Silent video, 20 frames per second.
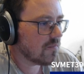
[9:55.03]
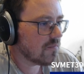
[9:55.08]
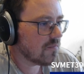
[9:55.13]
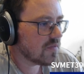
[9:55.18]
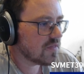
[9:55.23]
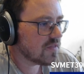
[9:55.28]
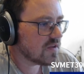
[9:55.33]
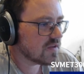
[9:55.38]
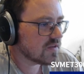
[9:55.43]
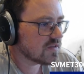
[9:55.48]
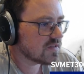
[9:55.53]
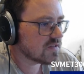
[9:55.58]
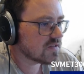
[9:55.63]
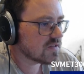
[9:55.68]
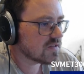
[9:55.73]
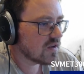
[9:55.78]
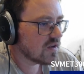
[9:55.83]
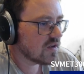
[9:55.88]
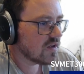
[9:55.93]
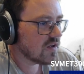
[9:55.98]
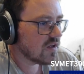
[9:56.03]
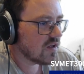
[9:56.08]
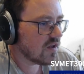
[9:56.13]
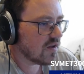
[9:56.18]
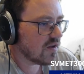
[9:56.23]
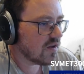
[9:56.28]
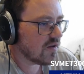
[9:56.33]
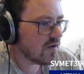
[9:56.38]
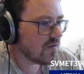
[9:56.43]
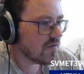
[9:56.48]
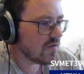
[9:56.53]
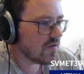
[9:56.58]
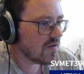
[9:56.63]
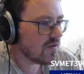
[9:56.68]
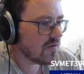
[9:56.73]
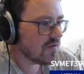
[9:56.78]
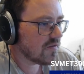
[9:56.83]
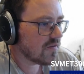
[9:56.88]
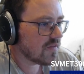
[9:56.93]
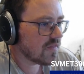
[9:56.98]
This
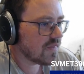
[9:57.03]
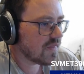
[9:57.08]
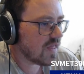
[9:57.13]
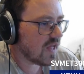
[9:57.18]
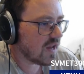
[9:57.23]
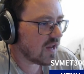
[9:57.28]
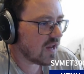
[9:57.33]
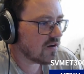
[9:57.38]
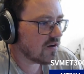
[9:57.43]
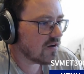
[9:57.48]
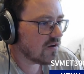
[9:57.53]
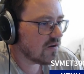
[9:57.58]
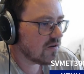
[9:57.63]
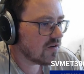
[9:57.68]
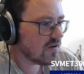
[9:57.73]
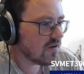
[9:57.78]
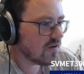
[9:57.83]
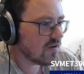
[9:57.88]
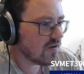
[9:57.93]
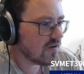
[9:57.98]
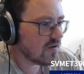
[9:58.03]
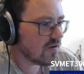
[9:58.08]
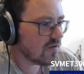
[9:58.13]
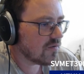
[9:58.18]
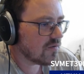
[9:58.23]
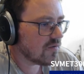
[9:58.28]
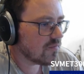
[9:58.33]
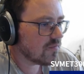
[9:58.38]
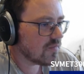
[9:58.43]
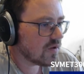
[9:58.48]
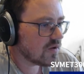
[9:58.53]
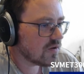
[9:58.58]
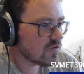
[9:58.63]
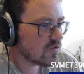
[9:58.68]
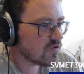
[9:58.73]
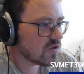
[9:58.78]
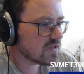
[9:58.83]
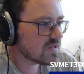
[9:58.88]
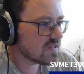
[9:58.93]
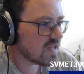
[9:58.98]
then
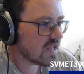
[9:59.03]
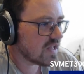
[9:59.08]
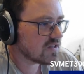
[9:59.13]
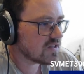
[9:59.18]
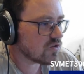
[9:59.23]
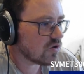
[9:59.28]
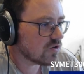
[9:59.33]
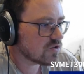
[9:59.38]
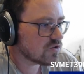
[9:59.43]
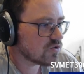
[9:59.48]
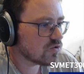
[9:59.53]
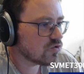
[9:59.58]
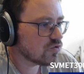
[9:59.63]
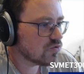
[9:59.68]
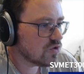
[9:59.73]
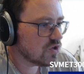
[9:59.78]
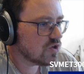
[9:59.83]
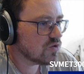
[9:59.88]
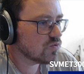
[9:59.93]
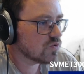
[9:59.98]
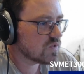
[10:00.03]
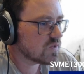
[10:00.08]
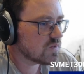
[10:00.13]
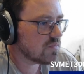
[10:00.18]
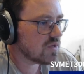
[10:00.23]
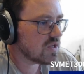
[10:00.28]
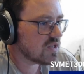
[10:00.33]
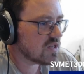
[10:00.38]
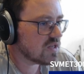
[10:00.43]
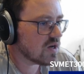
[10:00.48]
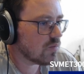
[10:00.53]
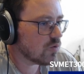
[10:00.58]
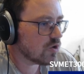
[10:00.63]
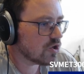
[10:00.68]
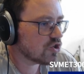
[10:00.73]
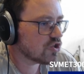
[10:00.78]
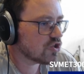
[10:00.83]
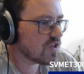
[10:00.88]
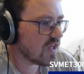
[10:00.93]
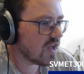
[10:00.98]
translates also to news media,
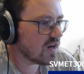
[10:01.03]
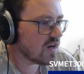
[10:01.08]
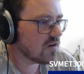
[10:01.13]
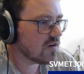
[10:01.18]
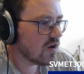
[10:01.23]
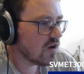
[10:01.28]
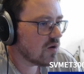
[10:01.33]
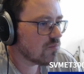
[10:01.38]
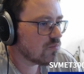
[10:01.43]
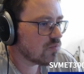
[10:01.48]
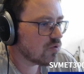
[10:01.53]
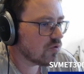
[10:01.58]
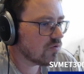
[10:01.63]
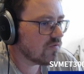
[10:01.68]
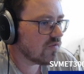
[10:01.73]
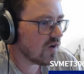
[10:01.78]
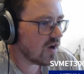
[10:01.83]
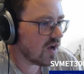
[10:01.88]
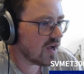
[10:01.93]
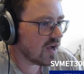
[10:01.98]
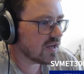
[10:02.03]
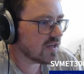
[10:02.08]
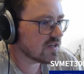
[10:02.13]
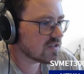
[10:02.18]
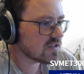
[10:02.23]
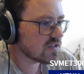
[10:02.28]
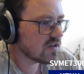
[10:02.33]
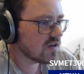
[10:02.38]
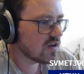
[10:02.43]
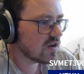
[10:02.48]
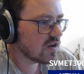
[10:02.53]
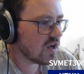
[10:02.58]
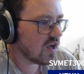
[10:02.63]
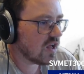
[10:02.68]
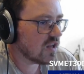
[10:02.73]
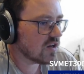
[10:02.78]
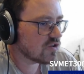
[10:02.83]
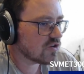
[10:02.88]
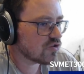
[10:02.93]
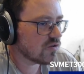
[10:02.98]
which then provide
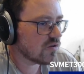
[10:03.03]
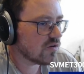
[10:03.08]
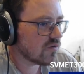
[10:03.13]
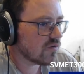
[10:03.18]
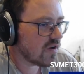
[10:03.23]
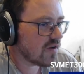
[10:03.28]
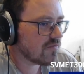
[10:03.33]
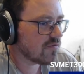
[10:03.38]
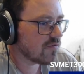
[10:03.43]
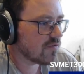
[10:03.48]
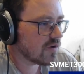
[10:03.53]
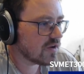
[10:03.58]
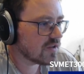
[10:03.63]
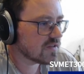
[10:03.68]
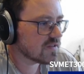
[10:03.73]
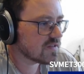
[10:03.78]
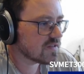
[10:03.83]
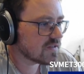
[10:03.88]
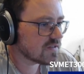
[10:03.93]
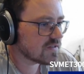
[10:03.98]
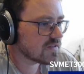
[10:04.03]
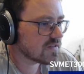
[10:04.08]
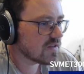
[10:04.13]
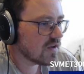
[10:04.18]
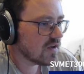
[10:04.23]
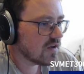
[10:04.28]
cultural references